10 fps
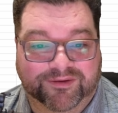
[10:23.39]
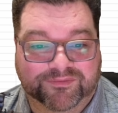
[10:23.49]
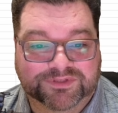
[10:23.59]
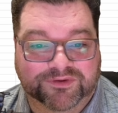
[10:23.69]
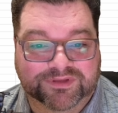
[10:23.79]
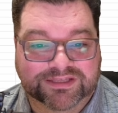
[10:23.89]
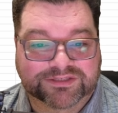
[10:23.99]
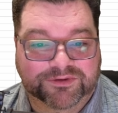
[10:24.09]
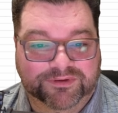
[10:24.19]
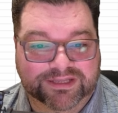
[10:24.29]
So it's
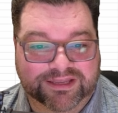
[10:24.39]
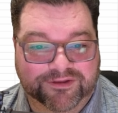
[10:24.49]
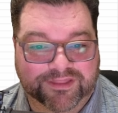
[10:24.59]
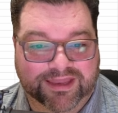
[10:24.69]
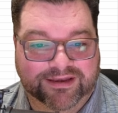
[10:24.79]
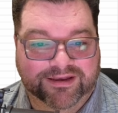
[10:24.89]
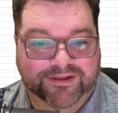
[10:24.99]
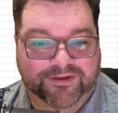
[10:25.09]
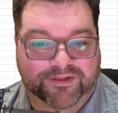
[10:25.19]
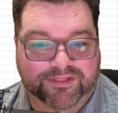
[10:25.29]
cool to hear that,
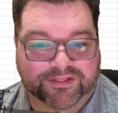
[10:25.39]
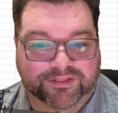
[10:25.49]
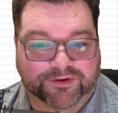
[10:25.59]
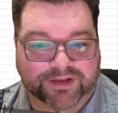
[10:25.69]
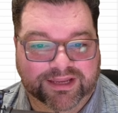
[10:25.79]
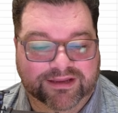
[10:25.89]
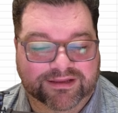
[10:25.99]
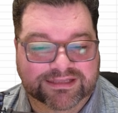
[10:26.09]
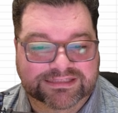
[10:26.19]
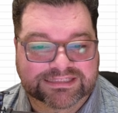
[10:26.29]
learning
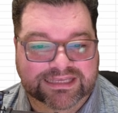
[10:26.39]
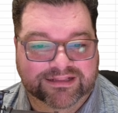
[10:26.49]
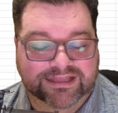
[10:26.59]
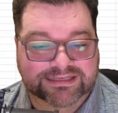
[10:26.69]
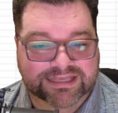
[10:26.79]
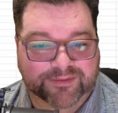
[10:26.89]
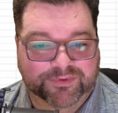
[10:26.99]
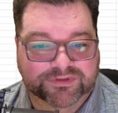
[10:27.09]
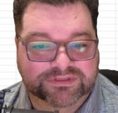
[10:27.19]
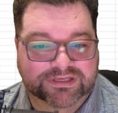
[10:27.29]
and seeing the
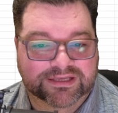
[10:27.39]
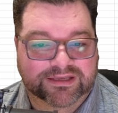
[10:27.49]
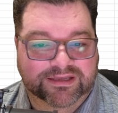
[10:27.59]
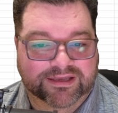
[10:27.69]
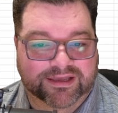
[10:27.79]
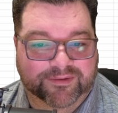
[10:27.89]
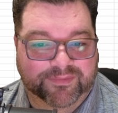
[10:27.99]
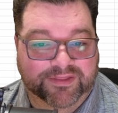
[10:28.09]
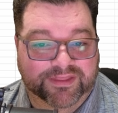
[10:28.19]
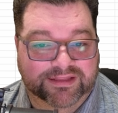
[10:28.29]
examples,
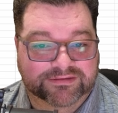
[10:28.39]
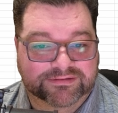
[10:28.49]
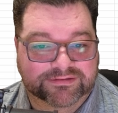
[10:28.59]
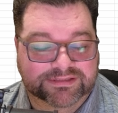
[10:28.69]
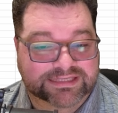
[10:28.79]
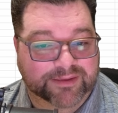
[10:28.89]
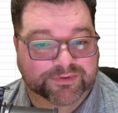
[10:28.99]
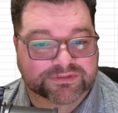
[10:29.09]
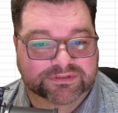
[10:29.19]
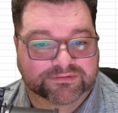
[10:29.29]
and then the
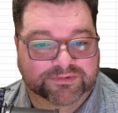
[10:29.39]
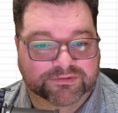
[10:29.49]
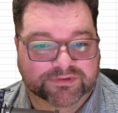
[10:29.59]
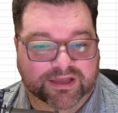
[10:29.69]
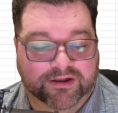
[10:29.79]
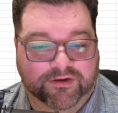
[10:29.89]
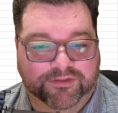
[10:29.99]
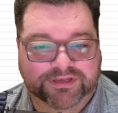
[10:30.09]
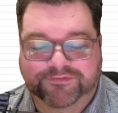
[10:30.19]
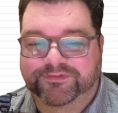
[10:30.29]
samples and kind of
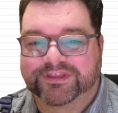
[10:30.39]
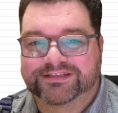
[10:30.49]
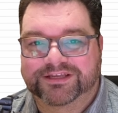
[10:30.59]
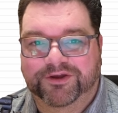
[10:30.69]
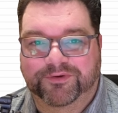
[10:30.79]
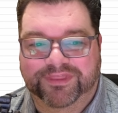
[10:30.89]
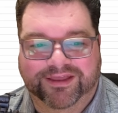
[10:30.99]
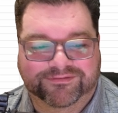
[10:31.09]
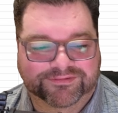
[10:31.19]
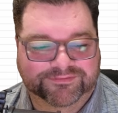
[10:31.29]
all the different things that go with
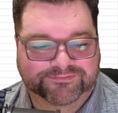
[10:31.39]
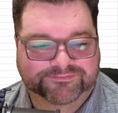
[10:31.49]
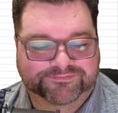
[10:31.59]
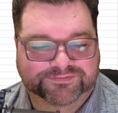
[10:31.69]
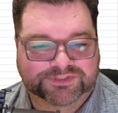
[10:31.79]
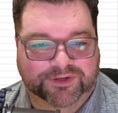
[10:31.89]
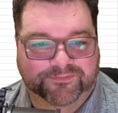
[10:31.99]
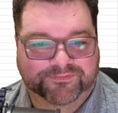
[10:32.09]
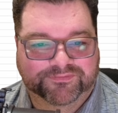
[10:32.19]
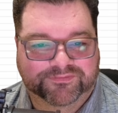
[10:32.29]
that. So
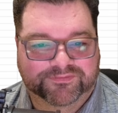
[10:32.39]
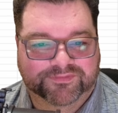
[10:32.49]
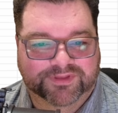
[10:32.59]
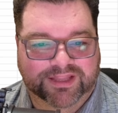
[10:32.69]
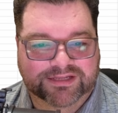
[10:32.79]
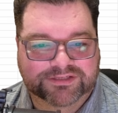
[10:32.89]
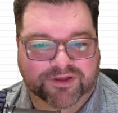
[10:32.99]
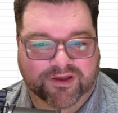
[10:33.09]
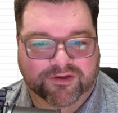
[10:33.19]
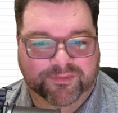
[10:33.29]
let us know
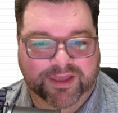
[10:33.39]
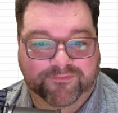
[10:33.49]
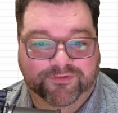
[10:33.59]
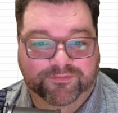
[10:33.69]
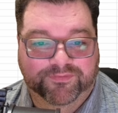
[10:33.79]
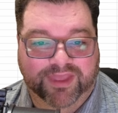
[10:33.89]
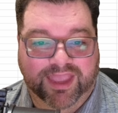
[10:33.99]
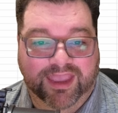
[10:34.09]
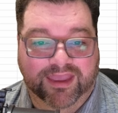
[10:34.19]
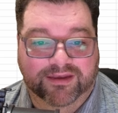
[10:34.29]
how it can be helpful,
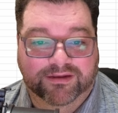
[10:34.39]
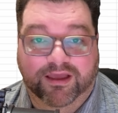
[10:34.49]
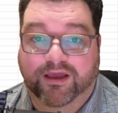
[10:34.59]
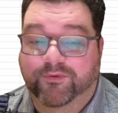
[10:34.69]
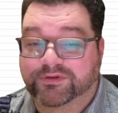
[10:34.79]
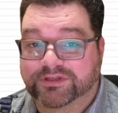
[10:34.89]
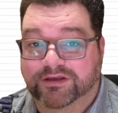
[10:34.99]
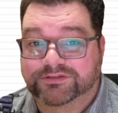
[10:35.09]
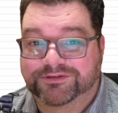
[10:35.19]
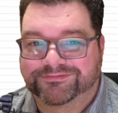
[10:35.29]
and we'll
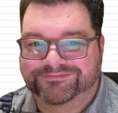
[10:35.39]
talk soon.